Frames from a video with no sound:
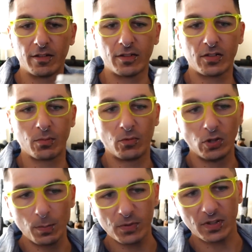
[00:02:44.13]
some
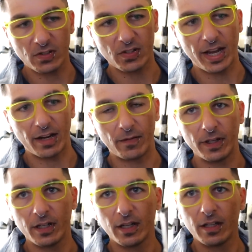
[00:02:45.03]
lips in the side of
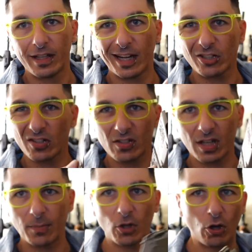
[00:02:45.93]
it that actually
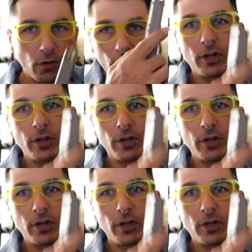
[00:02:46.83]
stopped over